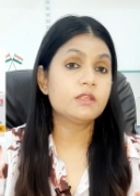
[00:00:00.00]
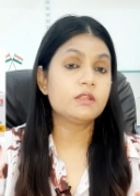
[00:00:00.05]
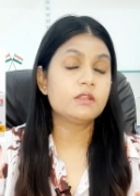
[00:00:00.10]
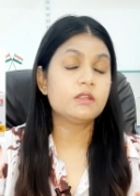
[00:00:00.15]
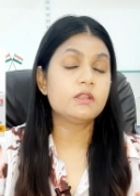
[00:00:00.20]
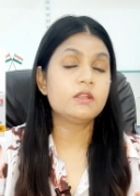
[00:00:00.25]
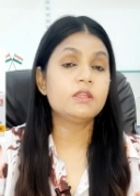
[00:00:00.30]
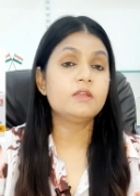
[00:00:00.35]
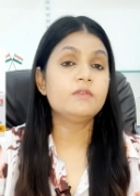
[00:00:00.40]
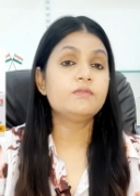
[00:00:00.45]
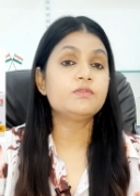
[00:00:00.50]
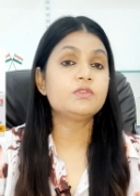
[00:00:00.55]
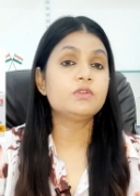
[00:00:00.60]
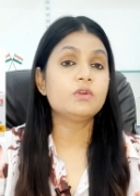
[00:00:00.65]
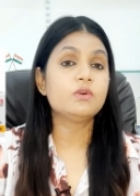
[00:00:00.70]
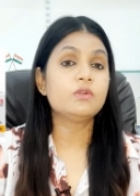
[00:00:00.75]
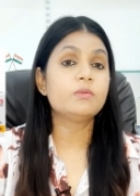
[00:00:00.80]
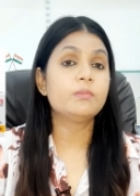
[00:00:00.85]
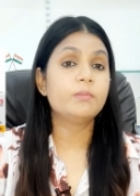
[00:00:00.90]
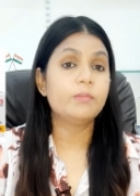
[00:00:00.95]
relieve
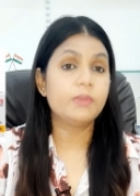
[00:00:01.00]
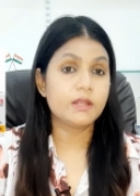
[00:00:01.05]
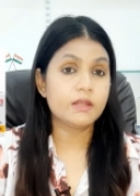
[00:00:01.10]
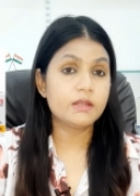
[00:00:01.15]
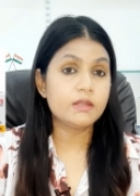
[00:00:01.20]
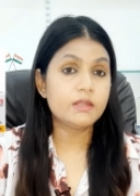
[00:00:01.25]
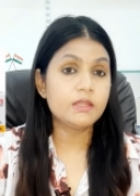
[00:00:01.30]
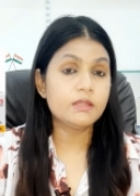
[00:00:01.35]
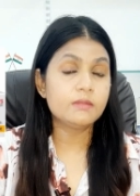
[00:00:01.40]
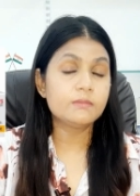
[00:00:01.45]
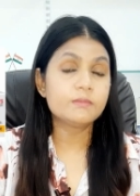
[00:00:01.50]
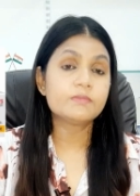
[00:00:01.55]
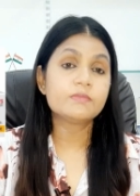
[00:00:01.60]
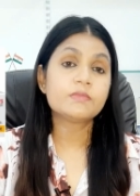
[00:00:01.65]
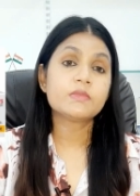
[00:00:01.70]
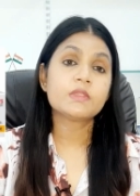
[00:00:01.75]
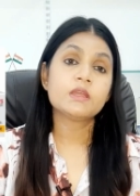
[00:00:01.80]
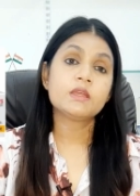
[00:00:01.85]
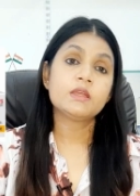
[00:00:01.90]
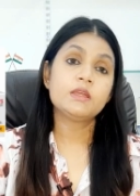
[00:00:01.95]
your burning,
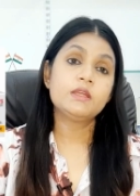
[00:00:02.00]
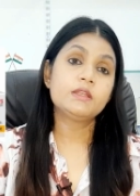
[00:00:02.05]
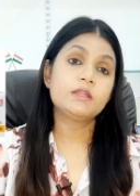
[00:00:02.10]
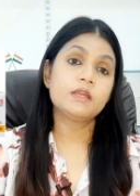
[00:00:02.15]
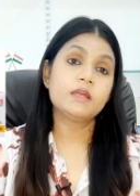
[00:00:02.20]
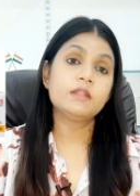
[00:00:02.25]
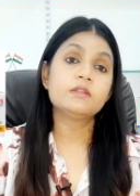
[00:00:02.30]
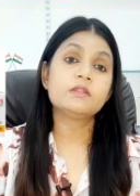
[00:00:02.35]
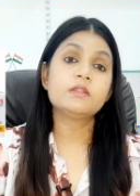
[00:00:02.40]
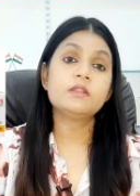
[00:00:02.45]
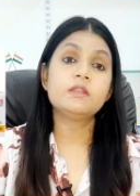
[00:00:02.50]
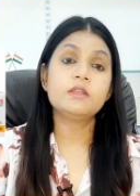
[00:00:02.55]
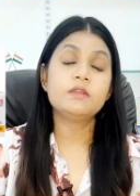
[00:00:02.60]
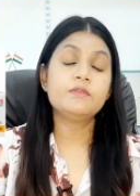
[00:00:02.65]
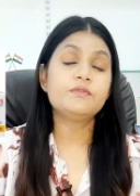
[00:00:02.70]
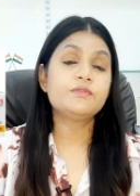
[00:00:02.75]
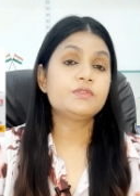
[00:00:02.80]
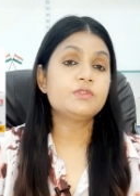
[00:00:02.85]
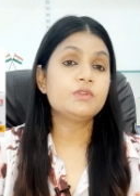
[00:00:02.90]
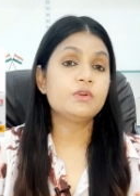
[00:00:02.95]
it can
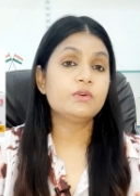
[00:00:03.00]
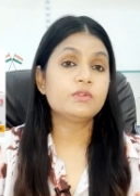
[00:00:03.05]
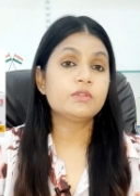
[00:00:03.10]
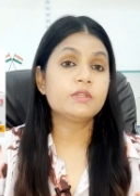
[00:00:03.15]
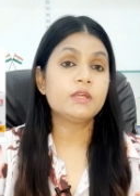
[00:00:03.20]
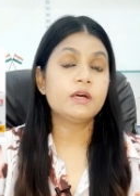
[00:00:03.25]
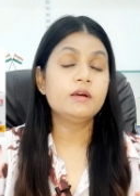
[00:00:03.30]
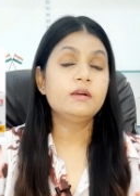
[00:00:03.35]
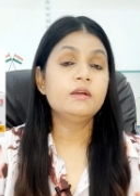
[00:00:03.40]
relieve your